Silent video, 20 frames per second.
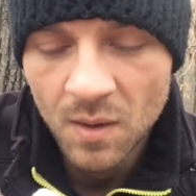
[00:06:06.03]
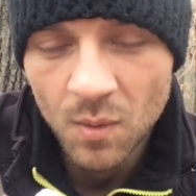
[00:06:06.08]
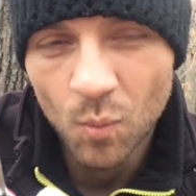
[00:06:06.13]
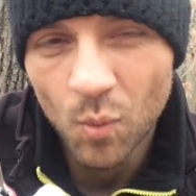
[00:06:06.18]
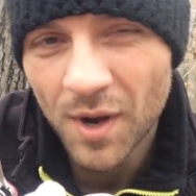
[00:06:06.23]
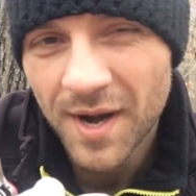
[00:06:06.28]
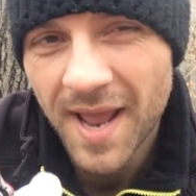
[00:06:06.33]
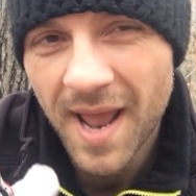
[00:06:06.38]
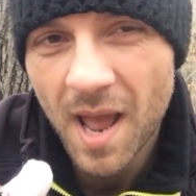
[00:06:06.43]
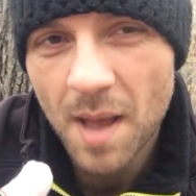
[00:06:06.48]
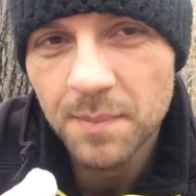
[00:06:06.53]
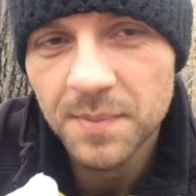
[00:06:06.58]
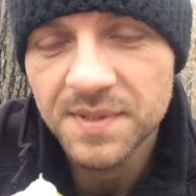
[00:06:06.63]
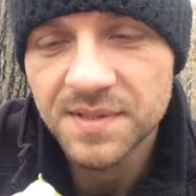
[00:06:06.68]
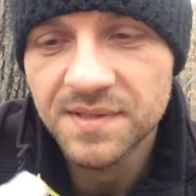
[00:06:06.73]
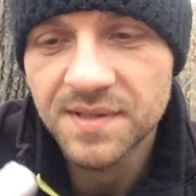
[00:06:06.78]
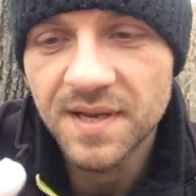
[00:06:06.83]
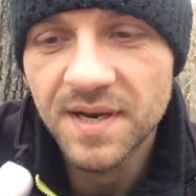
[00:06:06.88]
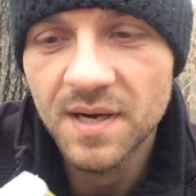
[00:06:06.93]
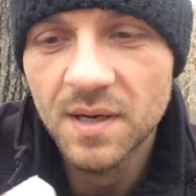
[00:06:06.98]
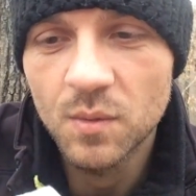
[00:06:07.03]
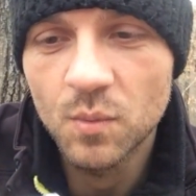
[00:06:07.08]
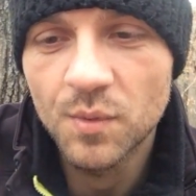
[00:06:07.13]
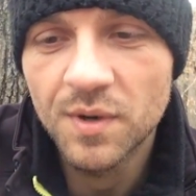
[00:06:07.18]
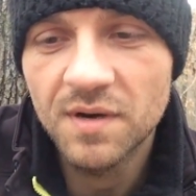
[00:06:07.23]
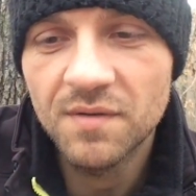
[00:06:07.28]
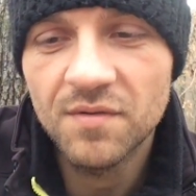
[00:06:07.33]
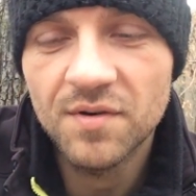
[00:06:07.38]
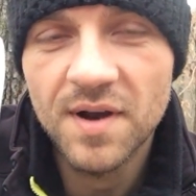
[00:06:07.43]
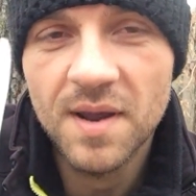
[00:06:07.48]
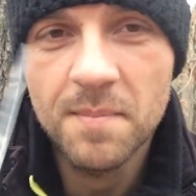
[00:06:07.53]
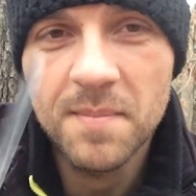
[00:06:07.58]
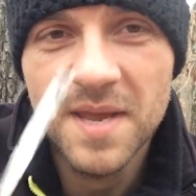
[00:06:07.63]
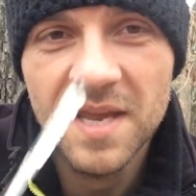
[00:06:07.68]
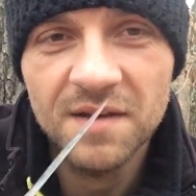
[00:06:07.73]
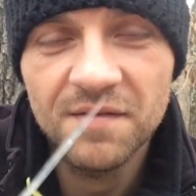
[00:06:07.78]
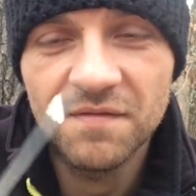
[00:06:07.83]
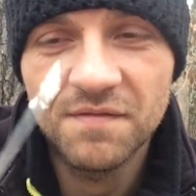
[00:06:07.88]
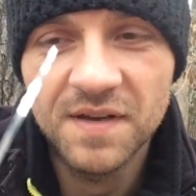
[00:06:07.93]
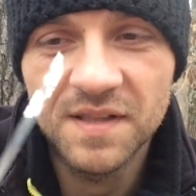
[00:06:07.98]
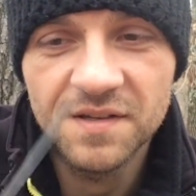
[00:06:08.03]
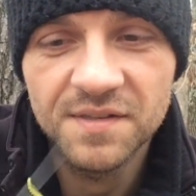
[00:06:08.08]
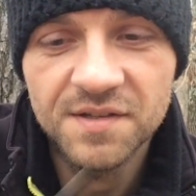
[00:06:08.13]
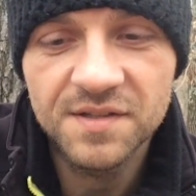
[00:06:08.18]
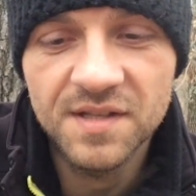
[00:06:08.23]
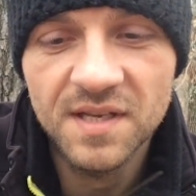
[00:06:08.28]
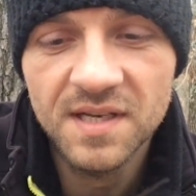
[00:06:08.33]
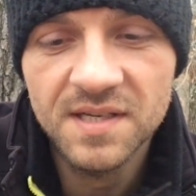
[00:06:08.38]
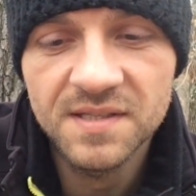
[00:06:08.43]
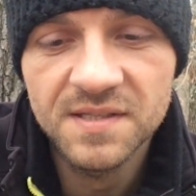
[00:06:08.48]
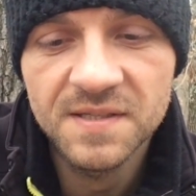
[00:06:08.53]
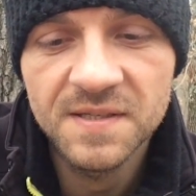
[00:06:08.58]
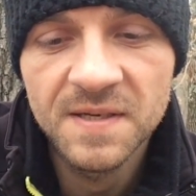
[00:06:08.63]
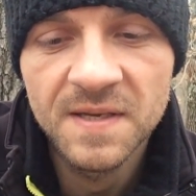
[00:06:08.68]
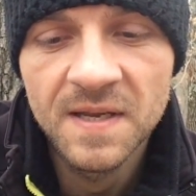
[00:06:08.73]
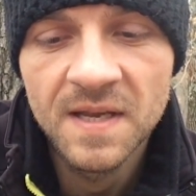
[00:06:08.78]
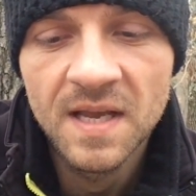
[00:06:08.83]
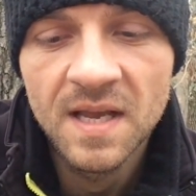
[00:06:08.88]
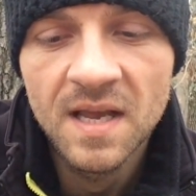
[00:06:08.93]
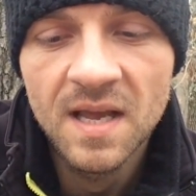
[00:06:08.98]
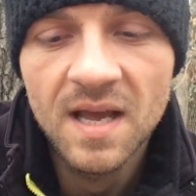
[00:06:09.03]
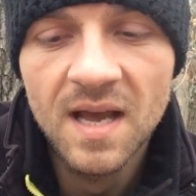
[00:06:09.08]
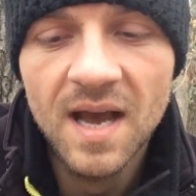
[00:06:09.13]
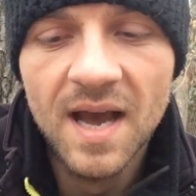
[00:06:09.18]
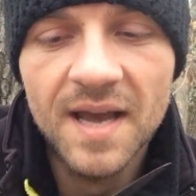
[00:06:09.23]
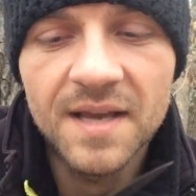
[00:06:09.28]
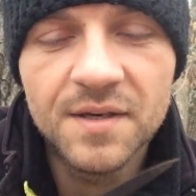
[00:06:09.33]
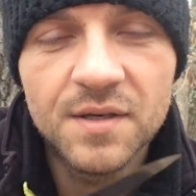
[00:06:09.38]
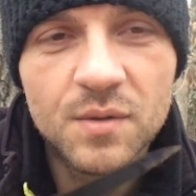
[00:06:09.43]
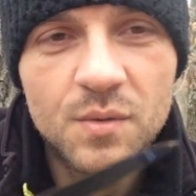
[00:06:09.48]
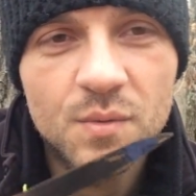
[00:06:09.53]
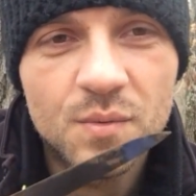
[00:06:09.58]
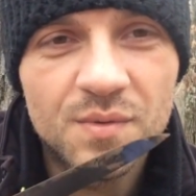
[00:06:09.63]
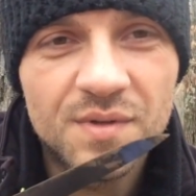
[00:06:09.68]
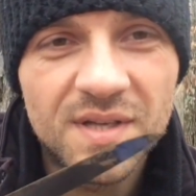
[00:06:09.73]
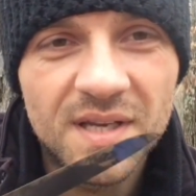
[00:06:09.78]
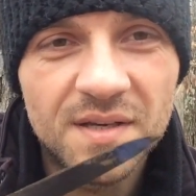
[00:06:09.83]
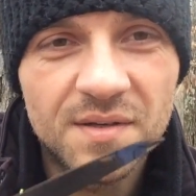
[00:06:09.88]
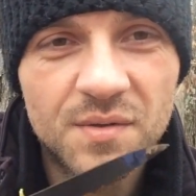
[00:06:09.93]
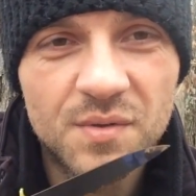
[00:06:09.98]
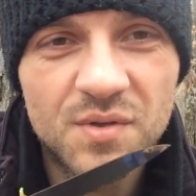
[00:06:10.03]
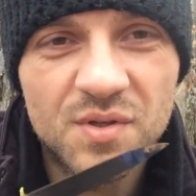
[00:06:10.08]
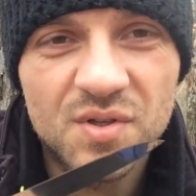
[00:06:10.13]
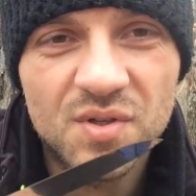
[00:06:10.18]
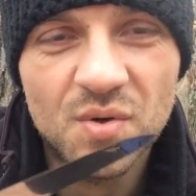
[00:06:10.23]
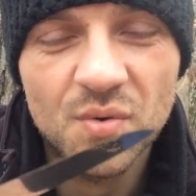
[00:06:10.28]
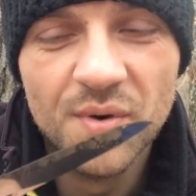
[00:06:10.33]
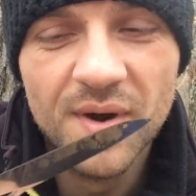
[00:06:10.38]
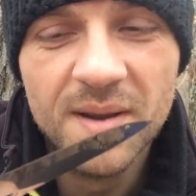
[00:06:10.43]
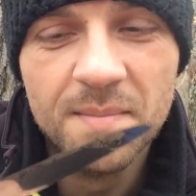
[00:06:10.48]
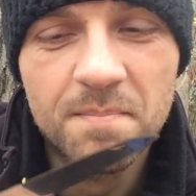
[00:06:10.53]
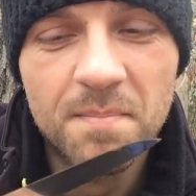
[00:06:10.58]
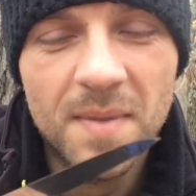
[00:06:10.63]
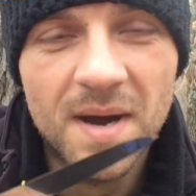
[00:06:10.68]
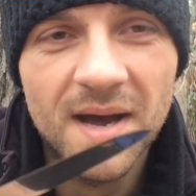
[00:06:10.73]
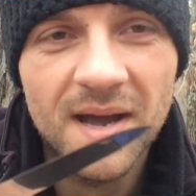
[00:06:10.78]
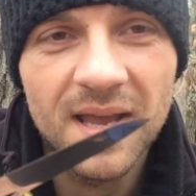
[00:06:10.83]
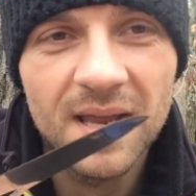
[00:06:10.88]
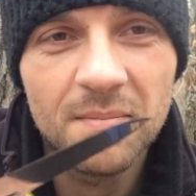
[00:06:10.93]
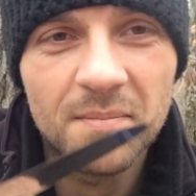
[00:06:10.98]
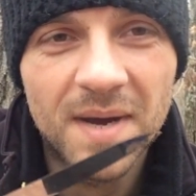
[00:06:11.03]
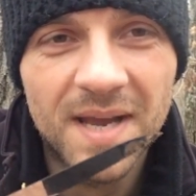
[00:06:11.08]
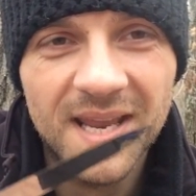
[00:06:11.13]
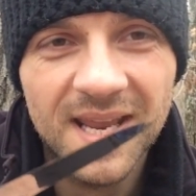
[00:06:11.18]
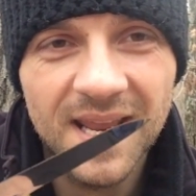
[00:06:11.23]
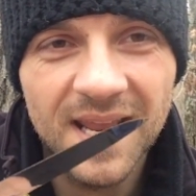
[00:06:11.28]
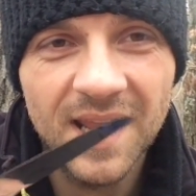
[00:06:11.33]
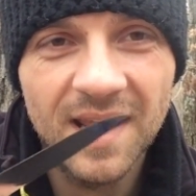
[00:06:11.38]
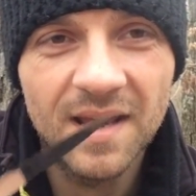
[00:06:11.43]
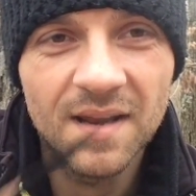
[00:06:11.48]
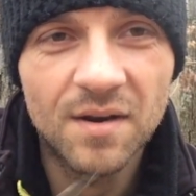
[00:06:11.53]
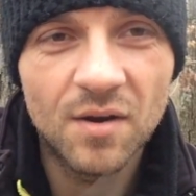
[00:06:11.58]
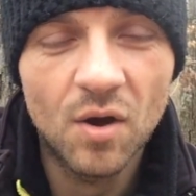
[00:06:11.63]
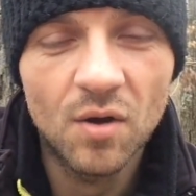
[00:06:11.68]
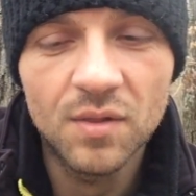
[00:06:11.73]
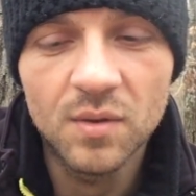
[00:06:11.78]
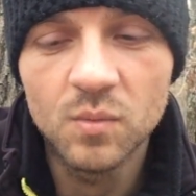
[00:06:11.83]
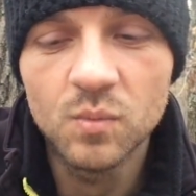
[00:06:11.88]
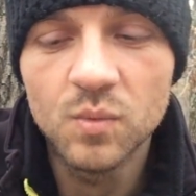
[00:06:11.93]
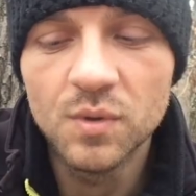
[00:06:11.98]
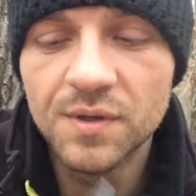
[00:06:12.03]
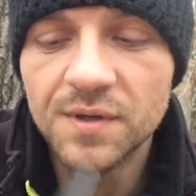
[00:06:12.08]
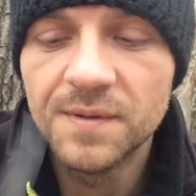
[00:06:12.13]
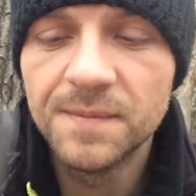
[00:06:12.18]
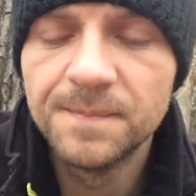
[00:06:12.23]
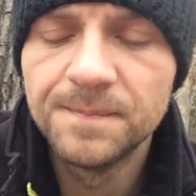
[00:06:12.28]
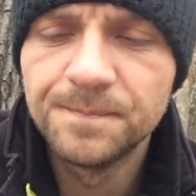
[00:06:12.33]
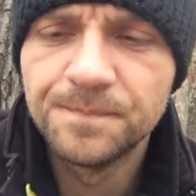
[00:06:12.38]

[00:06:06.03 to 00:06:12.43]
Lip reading: What happens there, whenever I make feather sticks, I do tend to scrape my hand on the wood.